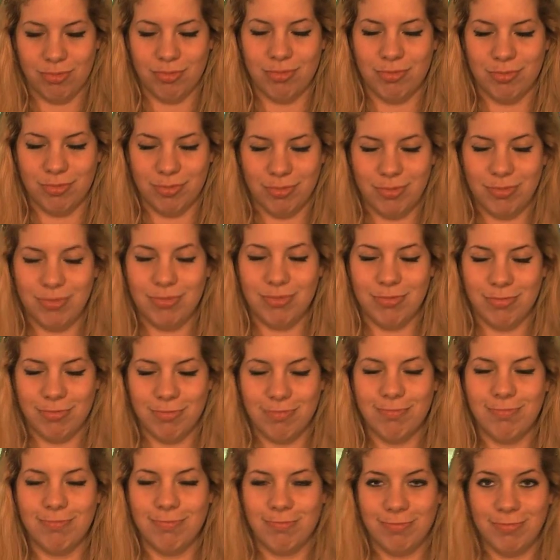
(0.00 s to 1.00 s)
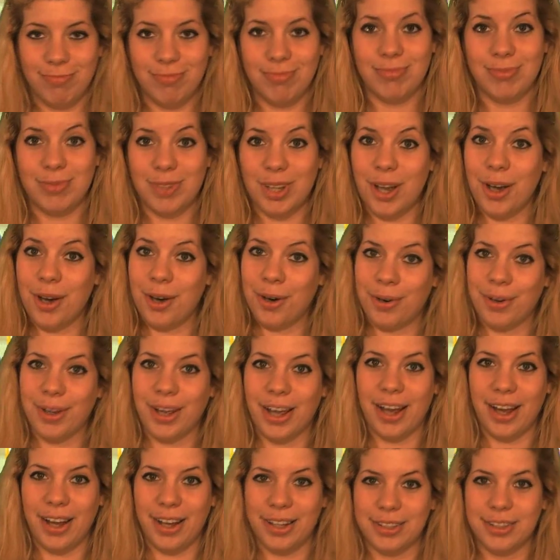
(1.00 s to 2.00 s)
Oh no! Oh
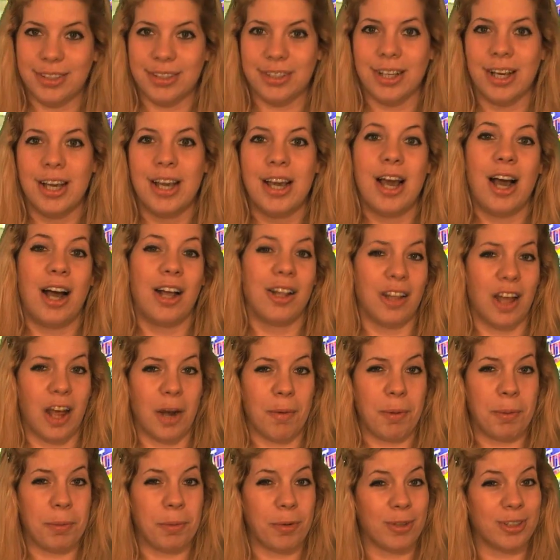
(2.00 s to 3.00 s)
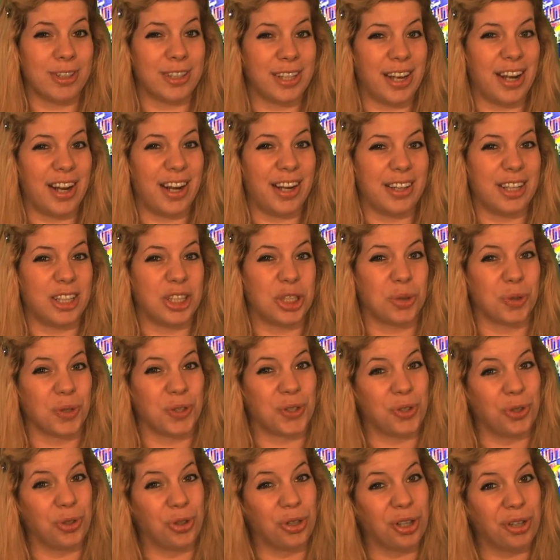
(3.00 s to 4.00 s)
yes. A lot of people were saying that she
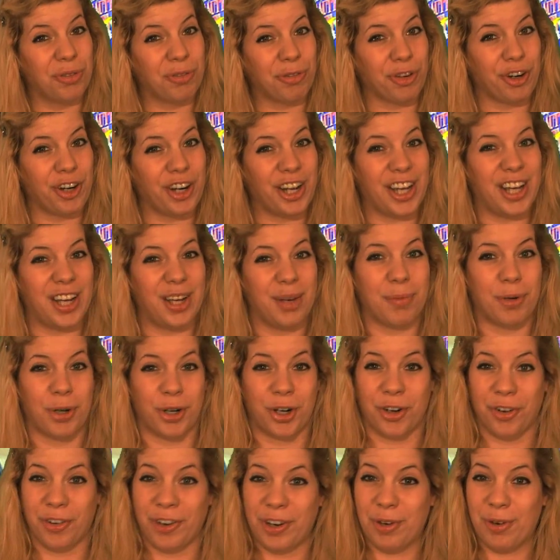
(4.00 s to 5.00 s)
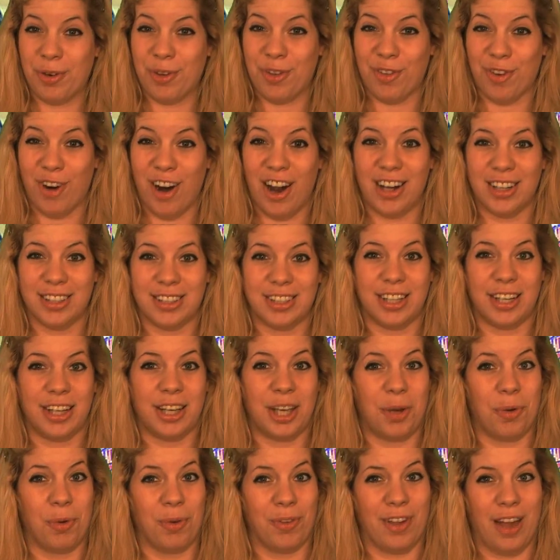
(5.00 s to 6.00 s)
was too good for him, her career was
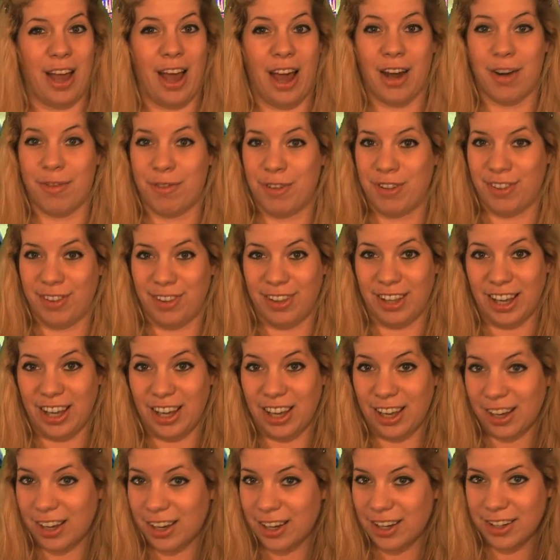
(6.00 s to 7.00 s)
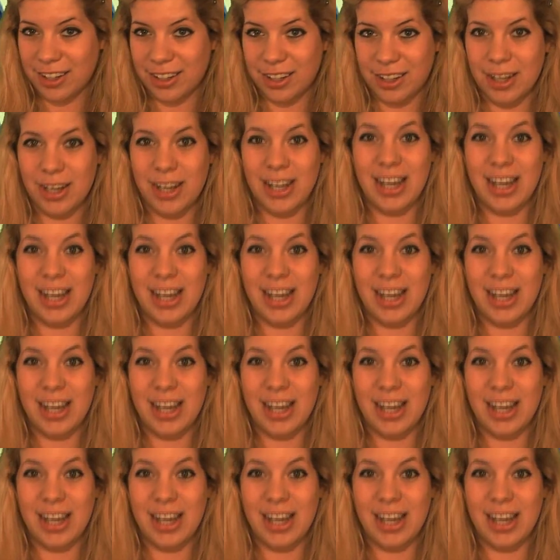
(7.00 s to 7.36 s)
rising, he was out of his league.